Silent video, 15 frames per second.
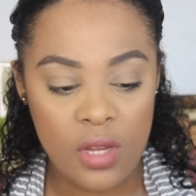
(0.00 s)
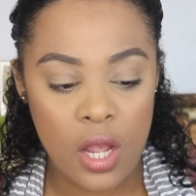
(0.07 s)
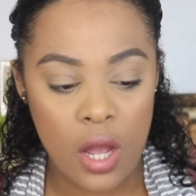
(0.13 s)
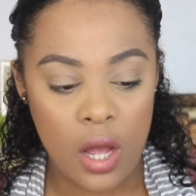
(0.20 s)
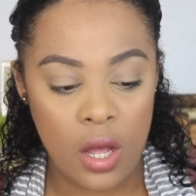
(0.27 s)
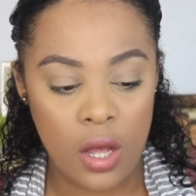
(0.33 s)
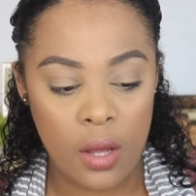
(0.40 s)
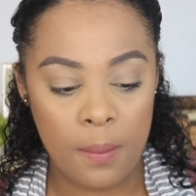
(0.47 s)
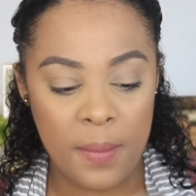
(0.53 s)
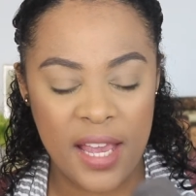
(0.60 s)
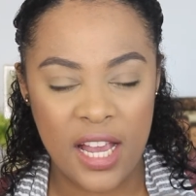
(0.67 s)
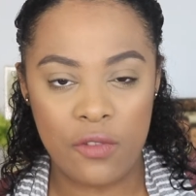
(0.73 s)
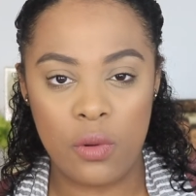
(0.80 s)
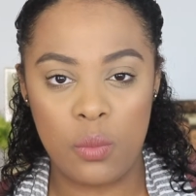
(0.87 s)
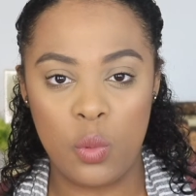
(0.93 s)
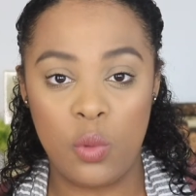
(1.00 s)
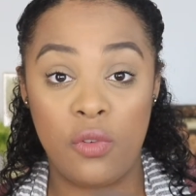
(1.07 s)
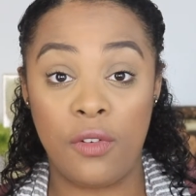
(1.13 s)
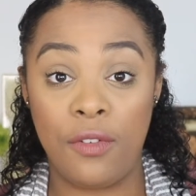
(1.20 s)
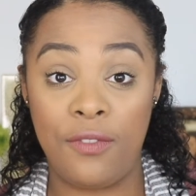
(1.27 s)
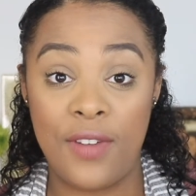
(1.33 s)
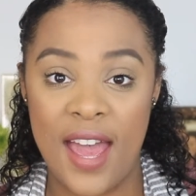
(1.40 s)
uh, makeup
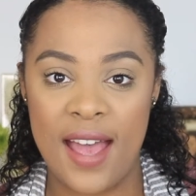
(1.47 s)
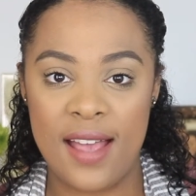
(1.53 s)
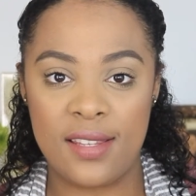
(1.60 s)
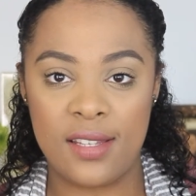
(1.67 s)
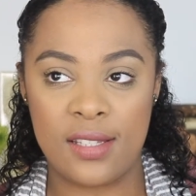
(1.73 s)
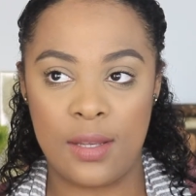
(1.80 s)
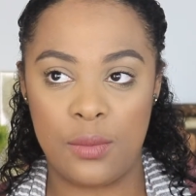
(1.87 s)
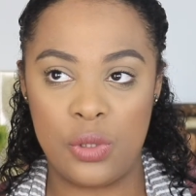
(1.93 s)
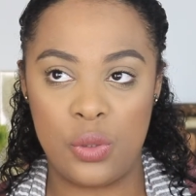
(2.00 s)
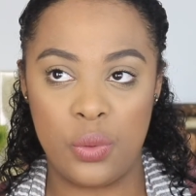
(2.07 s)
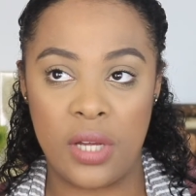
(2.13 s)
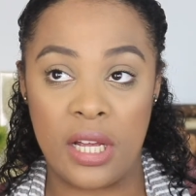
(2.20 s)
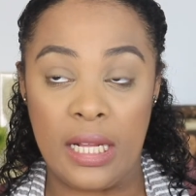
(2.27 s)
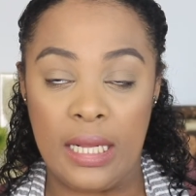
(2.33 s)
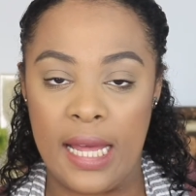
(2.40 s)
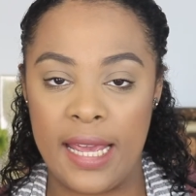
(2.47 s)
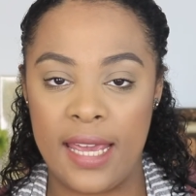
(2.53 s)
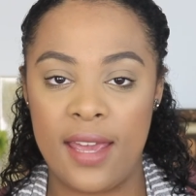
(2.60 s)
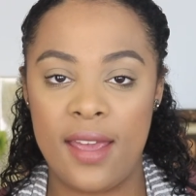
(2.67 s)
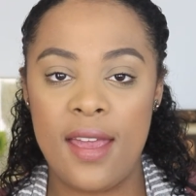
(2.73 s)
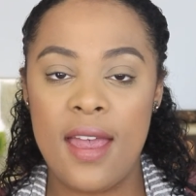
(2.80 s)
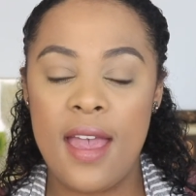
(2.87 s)
remover fast because I was doing a
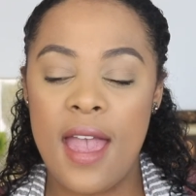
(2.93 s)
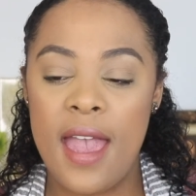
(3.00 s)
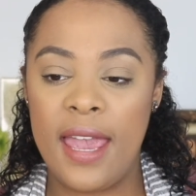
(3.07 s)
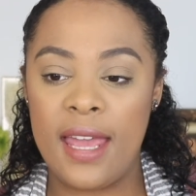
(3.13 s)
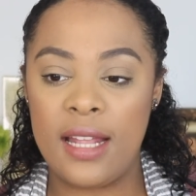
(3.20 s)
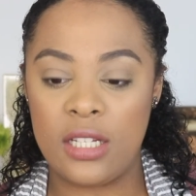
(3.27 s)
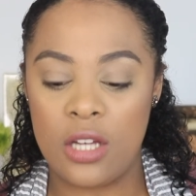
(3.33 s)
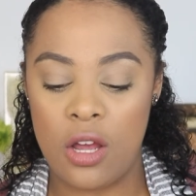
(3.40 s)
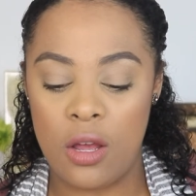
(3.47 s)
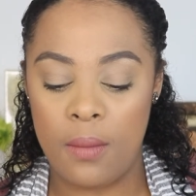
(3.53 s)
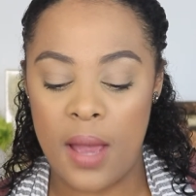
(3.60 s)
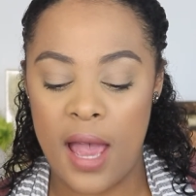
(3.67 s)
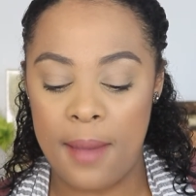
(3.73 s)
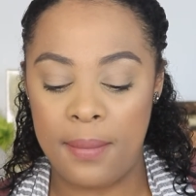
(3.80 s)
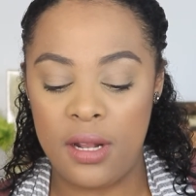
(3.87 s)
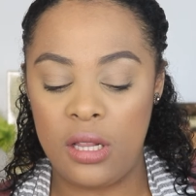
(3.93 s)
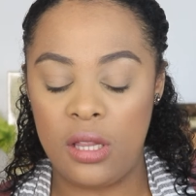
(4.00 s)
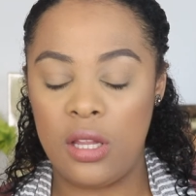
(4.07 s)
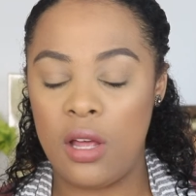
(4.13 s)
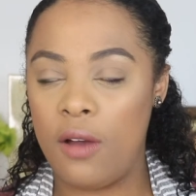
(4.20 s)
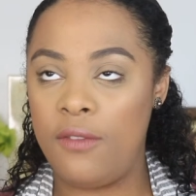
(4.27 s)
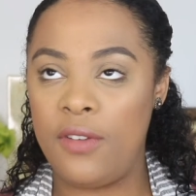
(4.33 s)
client and um, I've
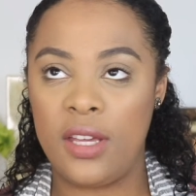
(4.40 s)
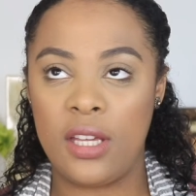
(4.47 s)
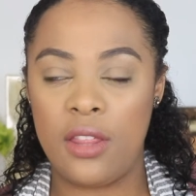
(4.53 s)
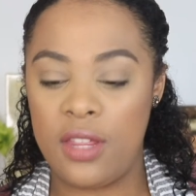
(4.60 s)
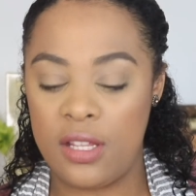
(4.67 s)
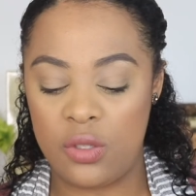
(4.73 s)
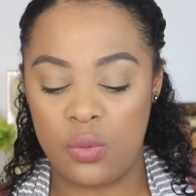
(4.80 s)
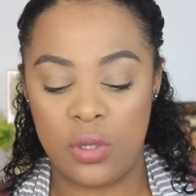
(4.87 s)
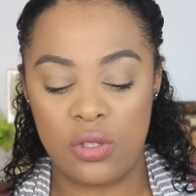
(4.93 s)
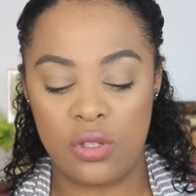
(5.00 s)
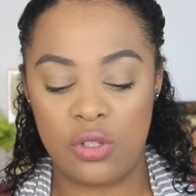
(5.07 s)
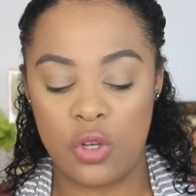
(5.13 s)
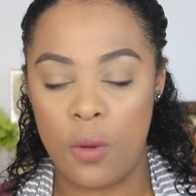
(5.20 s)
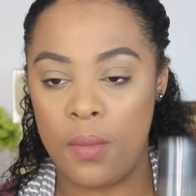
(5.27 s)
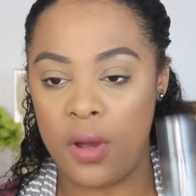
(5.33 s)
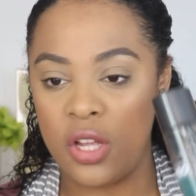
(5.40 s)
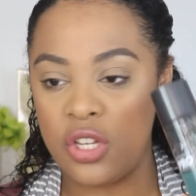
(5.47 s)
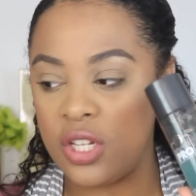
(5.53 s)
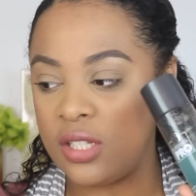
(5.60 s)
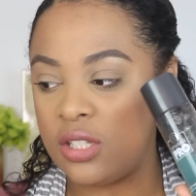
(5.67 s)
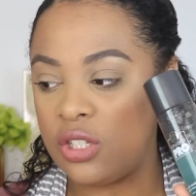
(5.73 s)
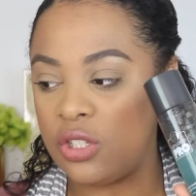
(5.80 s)
been loving this one so
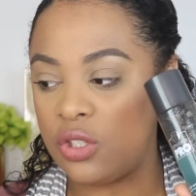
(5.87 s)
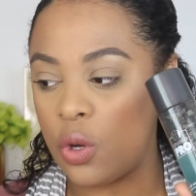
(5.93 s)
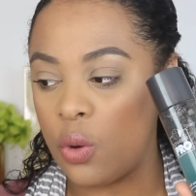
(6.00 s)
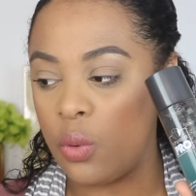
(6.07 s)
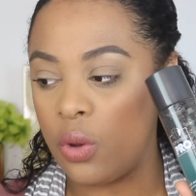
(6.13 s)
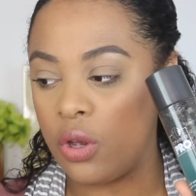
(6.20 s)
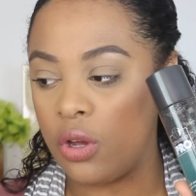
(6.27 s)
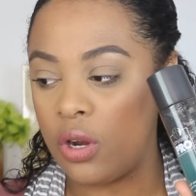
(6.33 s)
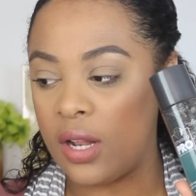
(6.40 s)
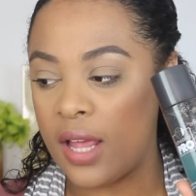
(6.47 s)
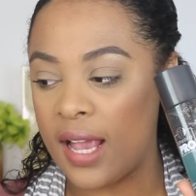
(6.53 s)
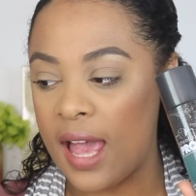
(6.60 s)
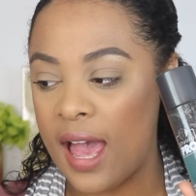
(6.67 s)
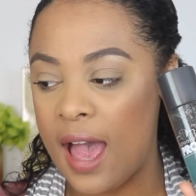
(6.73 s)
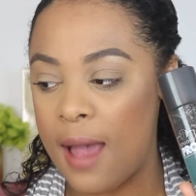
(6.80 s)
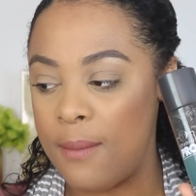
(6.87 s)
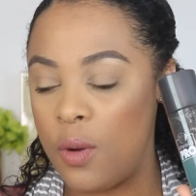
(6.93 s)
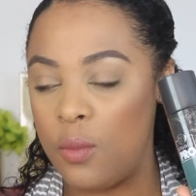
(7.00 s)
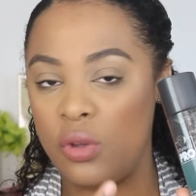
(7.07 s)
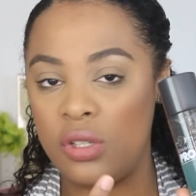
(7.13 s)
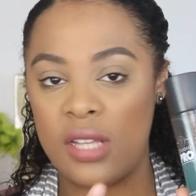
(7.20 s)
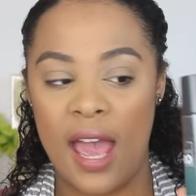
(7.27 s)
much it's so good like I'm
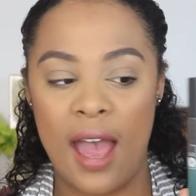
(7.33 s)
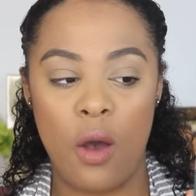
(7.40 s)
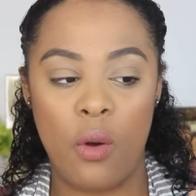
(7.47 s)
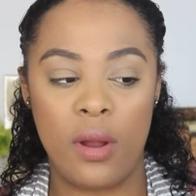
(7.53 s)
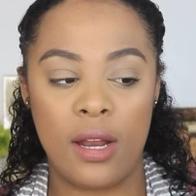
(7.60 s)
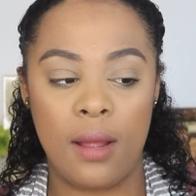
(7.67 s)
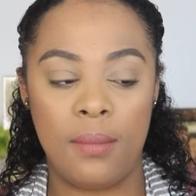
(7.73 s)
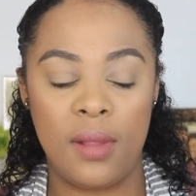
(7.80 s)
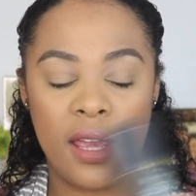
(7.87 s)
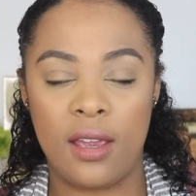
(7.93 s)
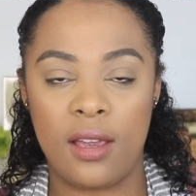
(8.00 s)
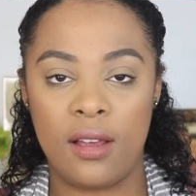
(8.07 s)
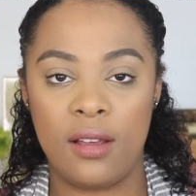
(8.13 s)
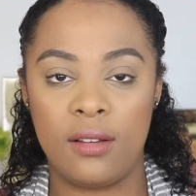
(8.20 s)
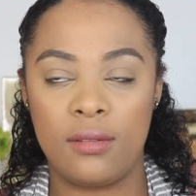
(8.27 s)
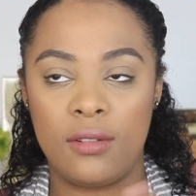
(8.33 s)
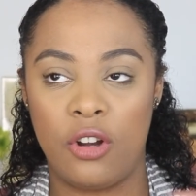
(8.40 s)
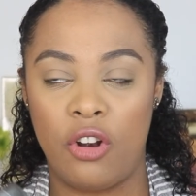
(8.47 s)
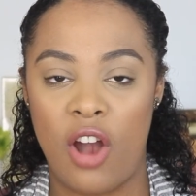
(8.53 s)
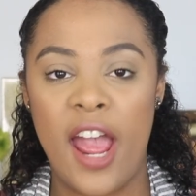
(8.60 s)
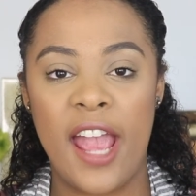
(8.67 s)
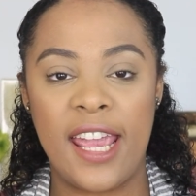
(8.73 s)
almost out and I'm like
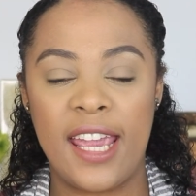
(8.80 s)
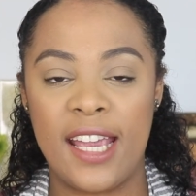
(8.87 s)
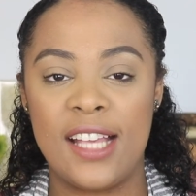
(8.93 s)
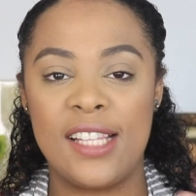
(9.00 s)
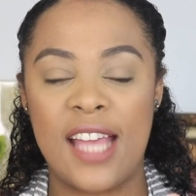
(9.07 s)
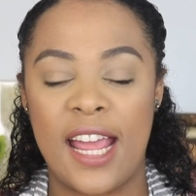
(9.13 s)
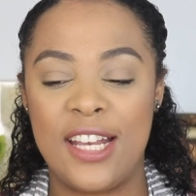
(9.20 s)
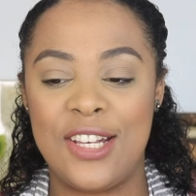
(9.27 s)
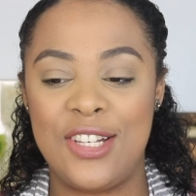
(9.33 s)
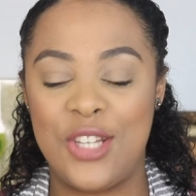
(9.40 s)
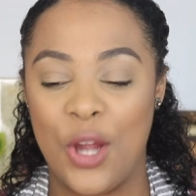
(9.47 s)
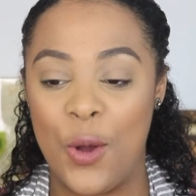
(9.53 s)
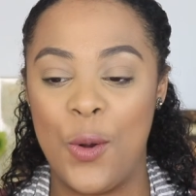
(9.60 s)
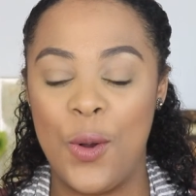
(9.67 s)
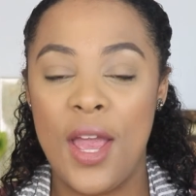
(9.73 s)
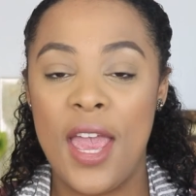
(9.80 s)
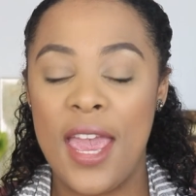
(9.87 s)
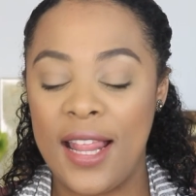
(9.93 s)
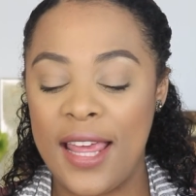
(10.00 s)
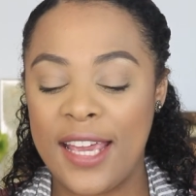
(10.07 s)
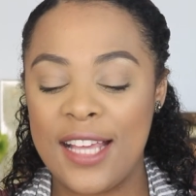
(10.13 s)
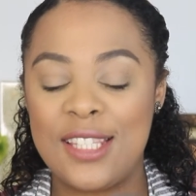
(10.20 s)
crying because I don't
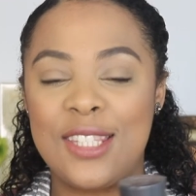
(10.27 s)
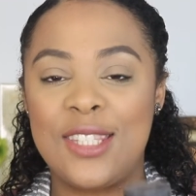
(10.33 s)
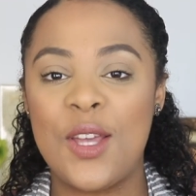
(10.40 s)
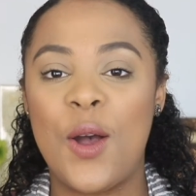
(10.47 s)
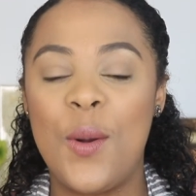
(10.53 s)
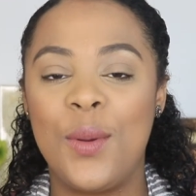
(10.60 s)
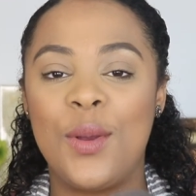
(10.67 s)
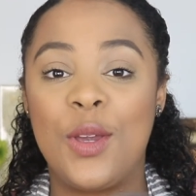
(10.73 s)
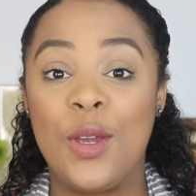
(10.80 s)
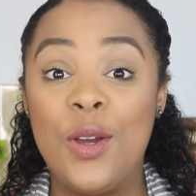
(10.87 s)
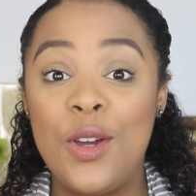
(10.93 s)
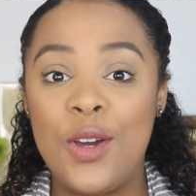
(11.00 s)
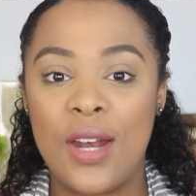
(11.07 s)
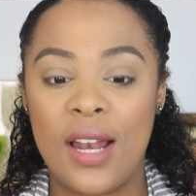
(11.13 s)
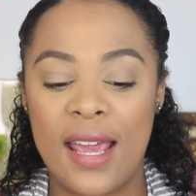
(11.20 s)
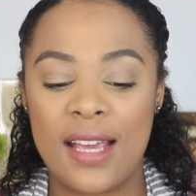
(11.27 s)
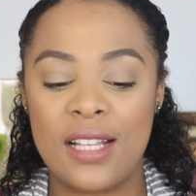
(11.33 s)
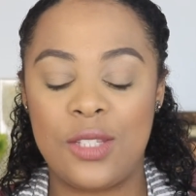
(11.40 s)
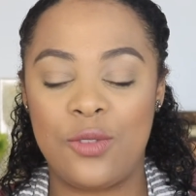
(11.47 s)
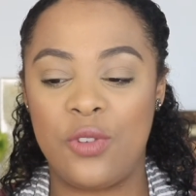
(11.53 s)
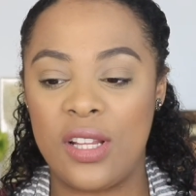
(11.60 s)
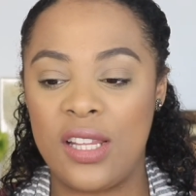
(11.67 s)
like it's so good like
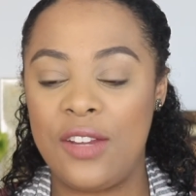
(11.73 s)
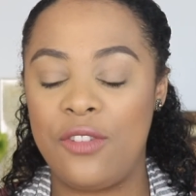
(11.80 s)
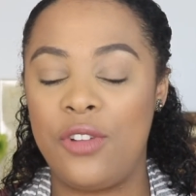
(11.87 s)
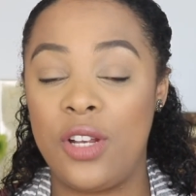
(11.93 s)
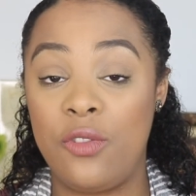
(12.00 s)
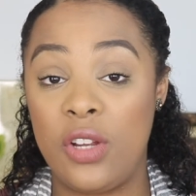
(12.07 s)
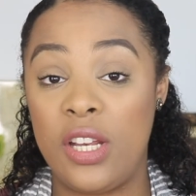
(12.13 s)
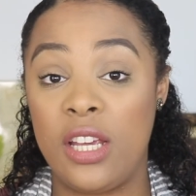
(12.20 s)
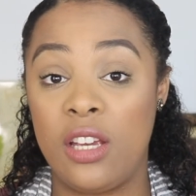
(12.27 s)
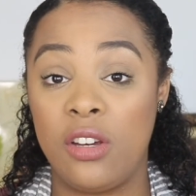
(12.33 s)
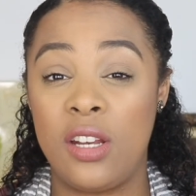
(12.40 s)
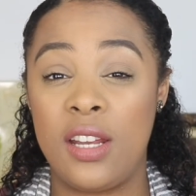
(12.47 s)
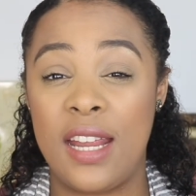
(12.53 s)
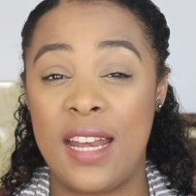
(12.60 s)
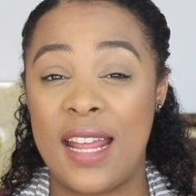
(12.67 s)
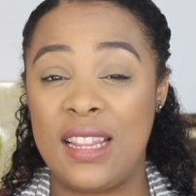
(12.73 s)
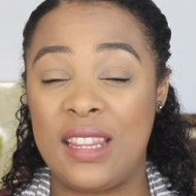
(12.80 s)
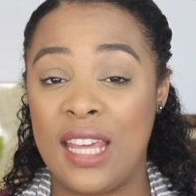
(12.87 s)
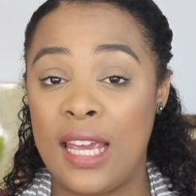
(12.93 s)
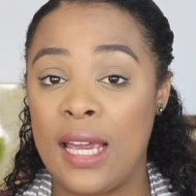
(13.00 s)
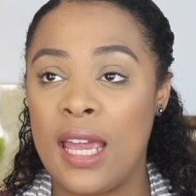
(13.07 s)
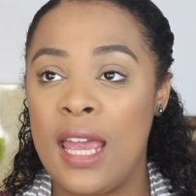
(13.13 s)
it's really really really good and I
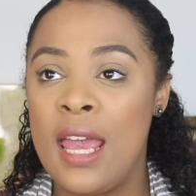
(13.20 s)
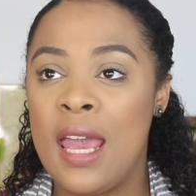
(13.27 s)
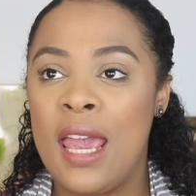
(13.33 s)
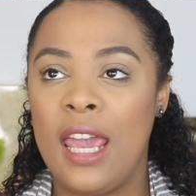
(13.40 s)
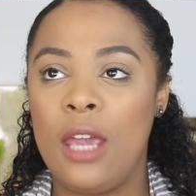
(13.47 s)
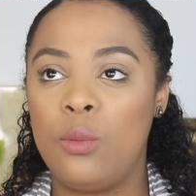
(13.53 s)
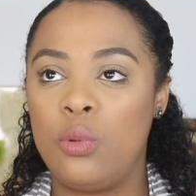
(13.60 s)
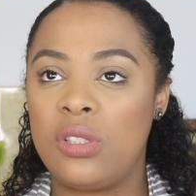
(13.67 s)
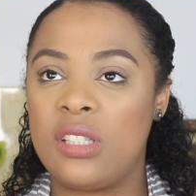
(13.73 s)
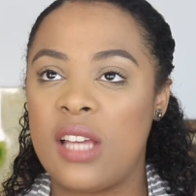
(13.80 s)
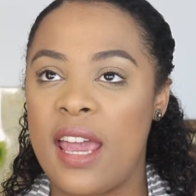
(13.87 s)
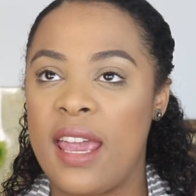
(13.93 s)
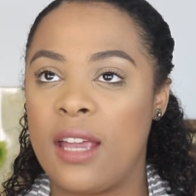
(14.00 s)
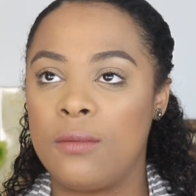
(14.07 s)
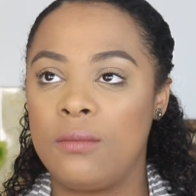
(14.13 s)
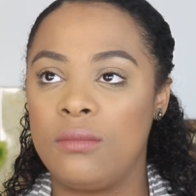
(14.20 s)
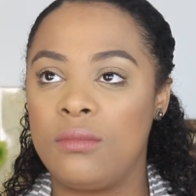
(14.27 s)
think it was like